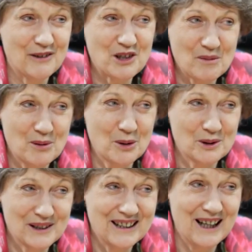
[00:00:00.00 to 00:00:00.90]
If it's
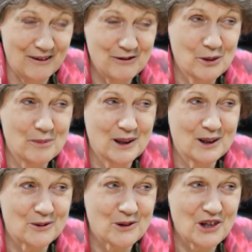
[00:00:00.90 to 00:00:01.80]
important enough, you'll
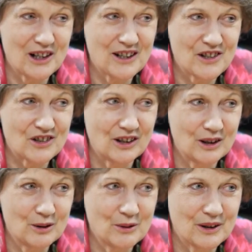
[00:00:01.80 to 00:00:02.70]
build the resilience to
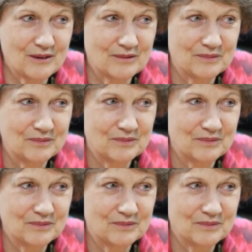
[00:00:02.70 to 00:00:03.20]
deal with it.